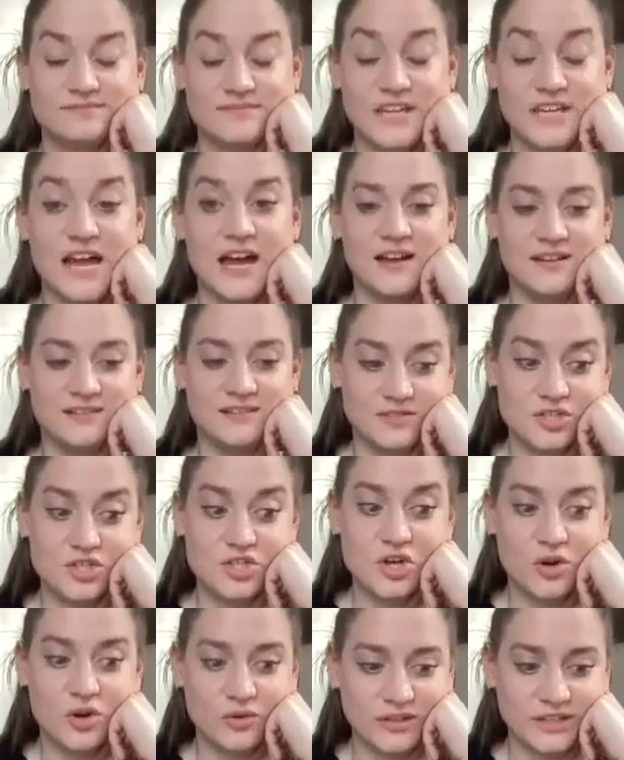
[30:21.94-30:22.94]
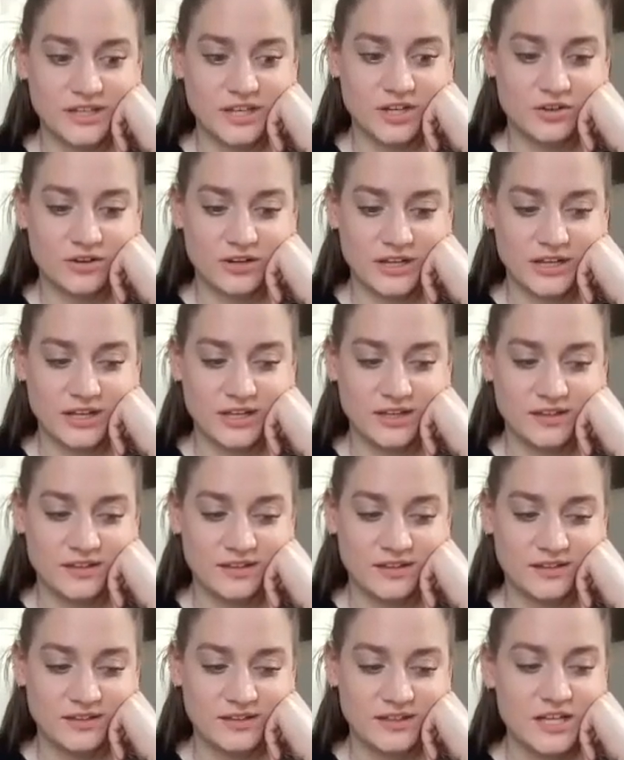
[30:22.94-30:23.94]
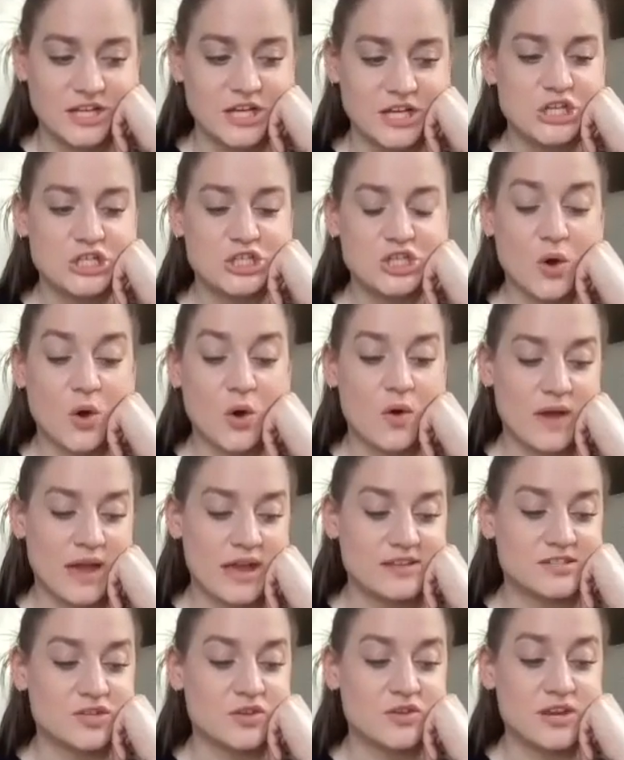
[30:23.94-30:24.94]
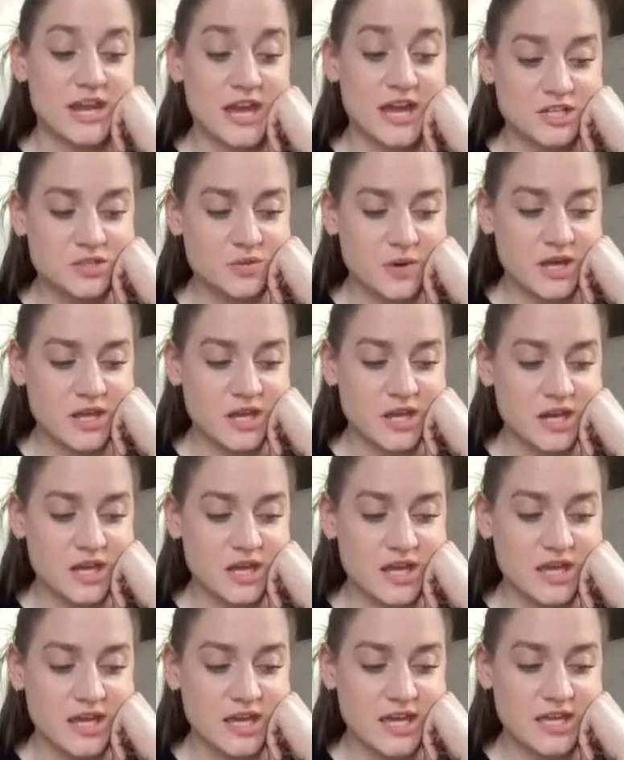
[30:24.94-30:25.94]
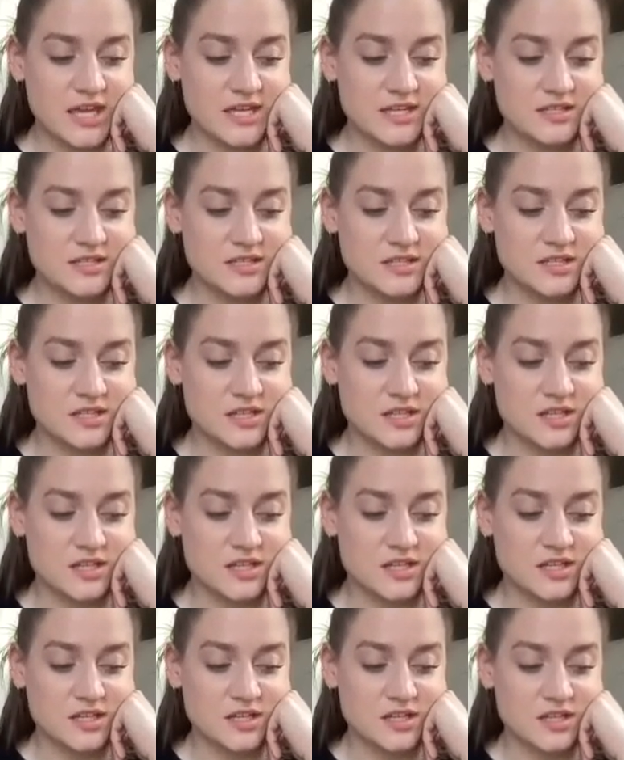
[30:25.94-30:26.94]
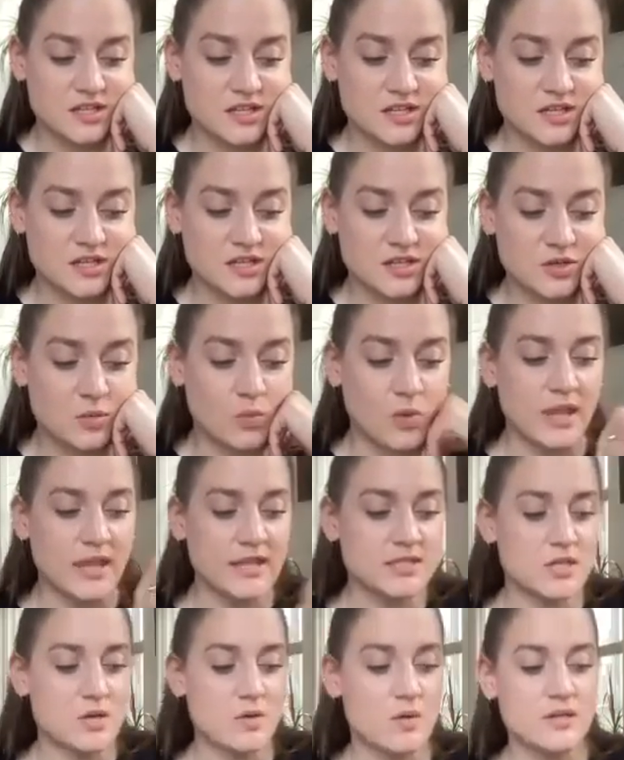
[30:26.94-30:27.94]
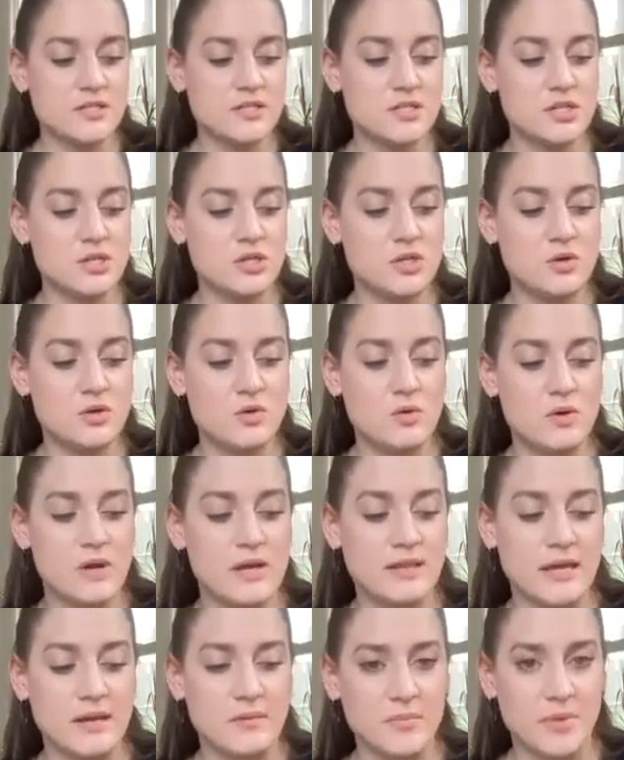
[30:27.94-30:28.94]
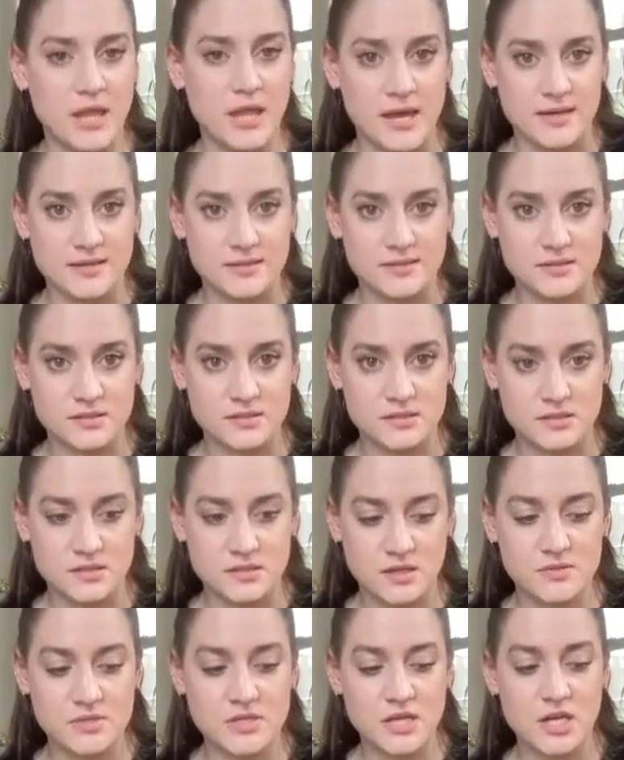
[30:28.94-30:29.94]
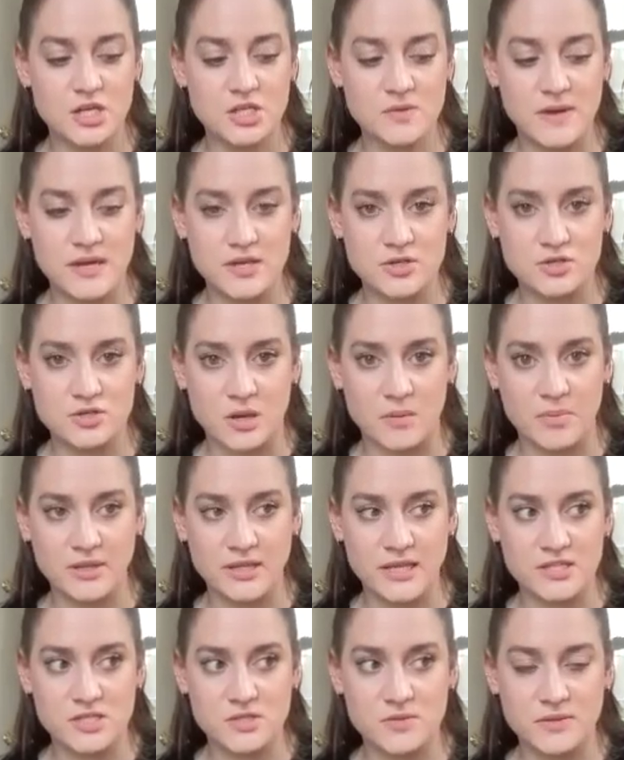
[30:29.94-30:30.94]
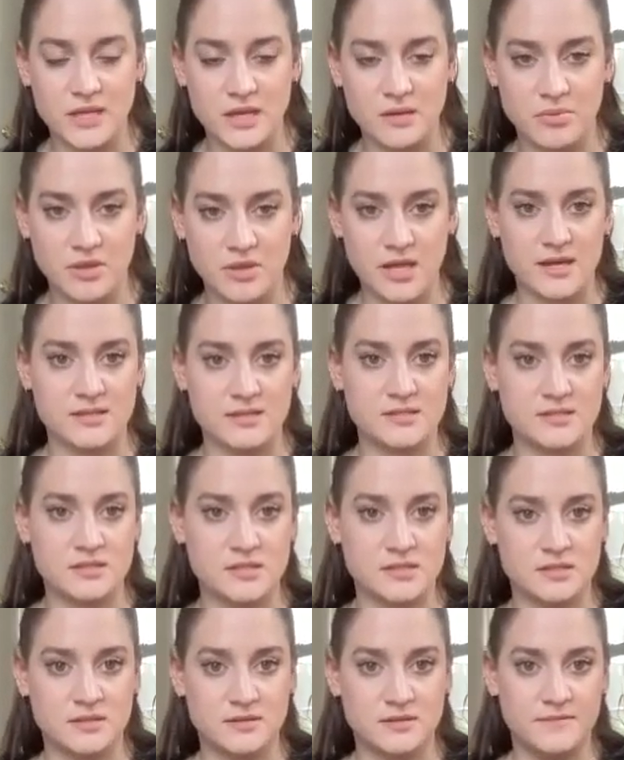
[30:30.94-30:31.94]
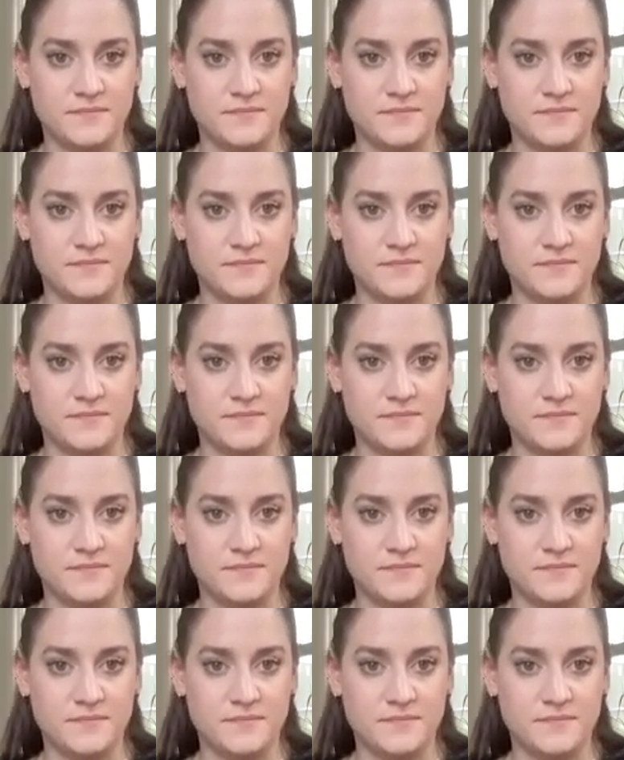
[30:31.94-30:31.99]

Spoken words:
Yeah, totally agree. So, okay, so the next one is, well, let's go on to Enlighten Plus. I was going to do Hand Drink, but let's do Enlighten Plus.